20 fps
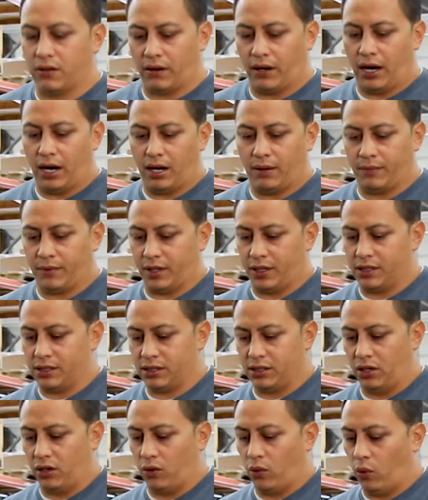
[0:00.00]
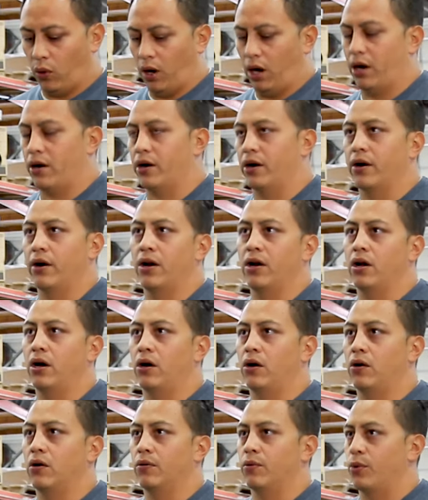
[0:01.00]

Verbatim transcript: grime there is no water no